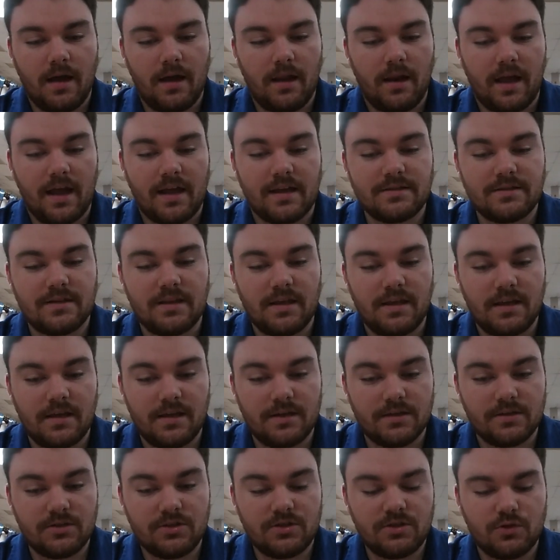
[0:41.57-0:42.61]
It has
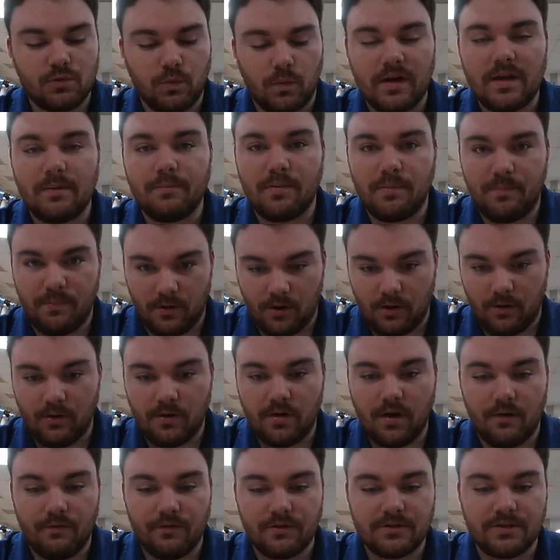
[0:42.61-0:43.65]
the sweep pearl
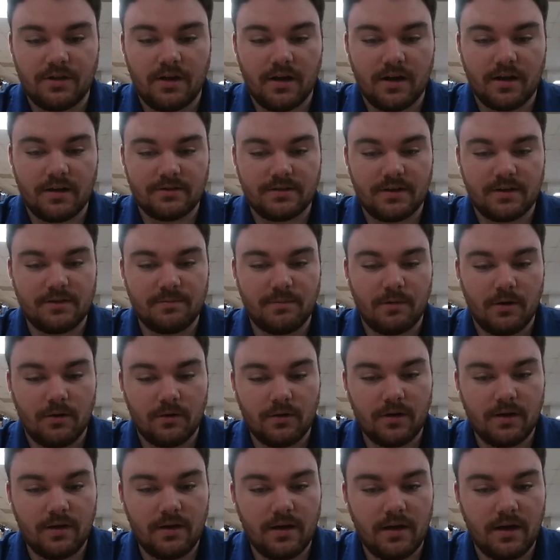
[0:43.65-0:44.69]
cover stock, as I spoke,
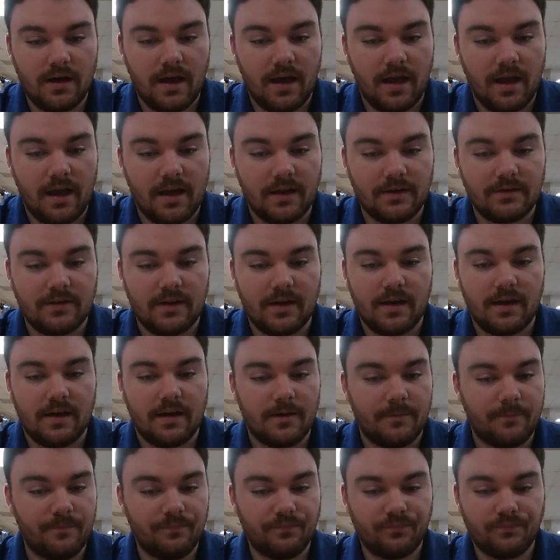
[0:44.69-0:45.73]
and
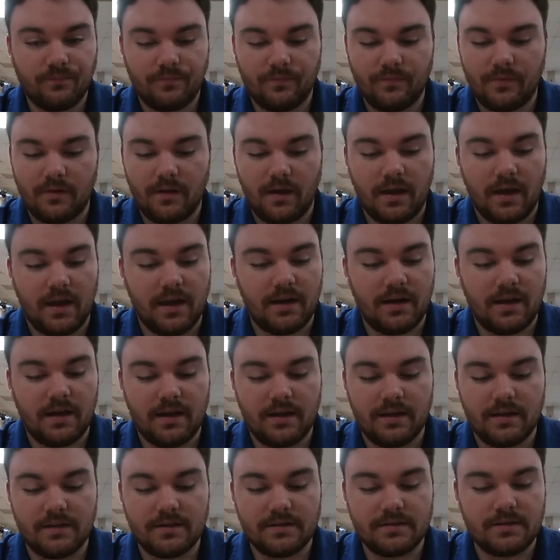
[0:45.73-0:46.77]
it
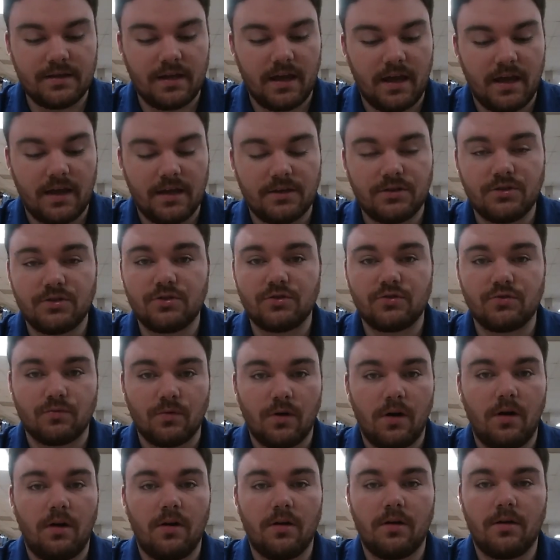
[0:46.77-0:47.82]
is a
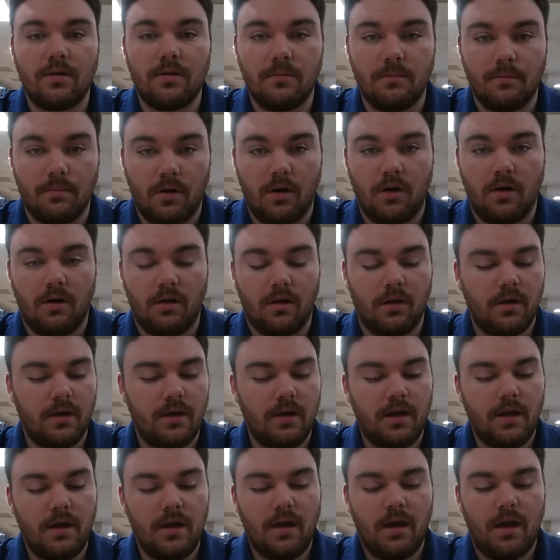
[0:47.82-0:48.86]
strong ball.
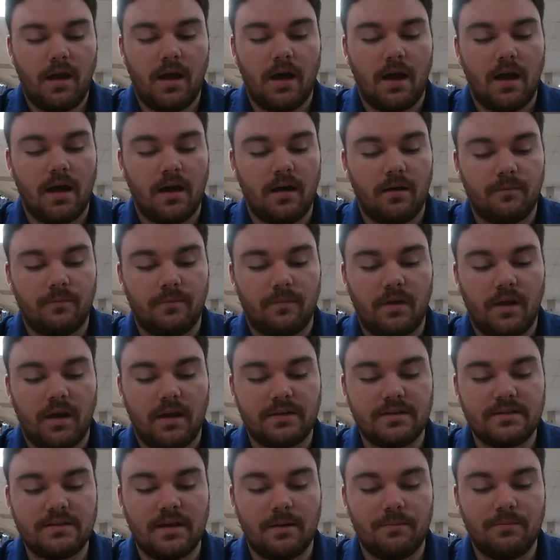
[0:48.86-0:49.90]

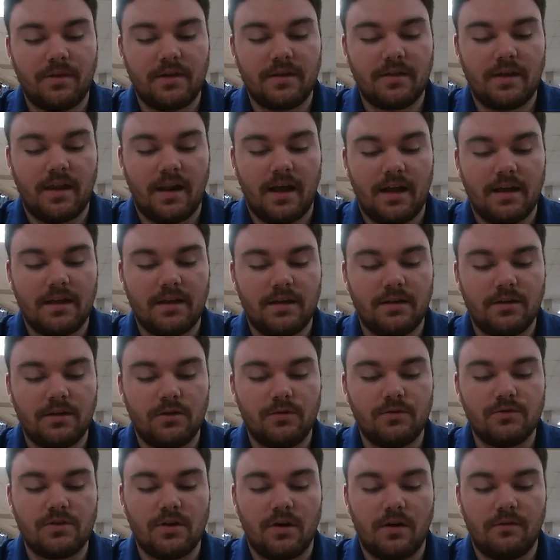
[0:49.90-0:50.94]
It's something that I can
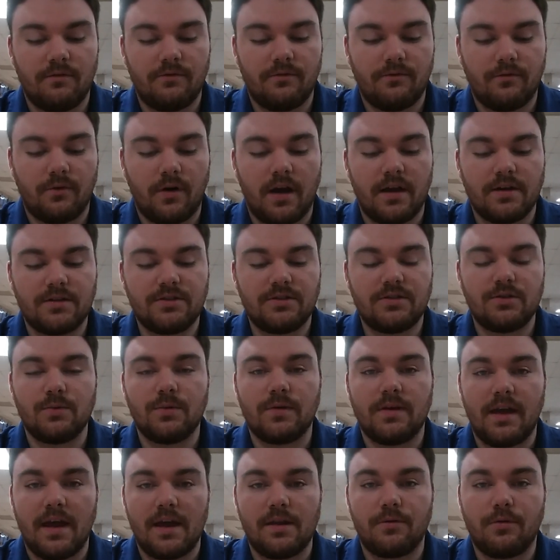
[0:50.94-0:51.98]
use on fresh to
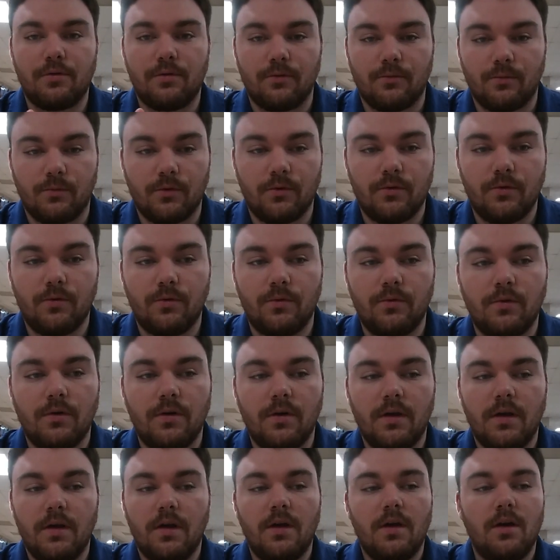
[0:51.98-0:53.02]
get through
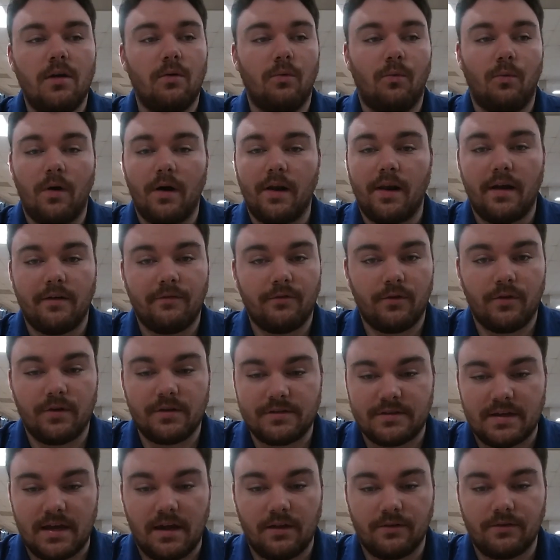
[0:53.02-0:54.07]
whatever
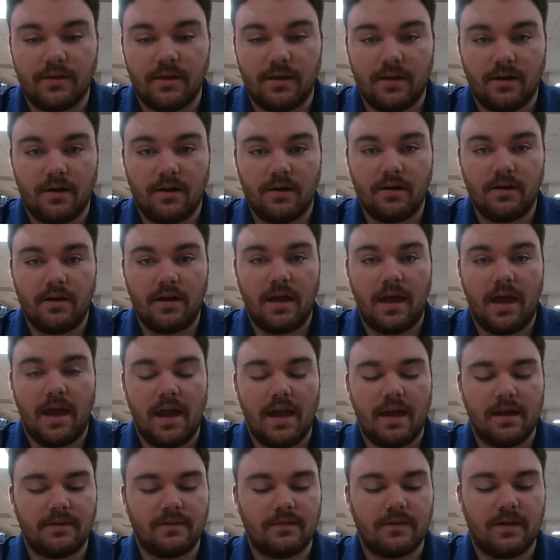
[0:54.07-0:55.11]
is out there,
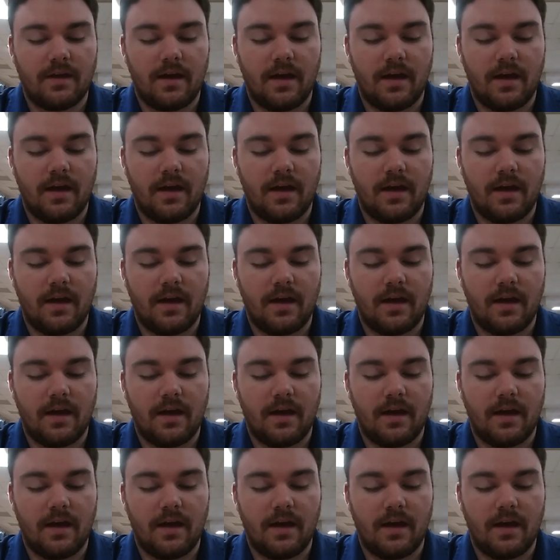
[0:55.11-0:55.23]
and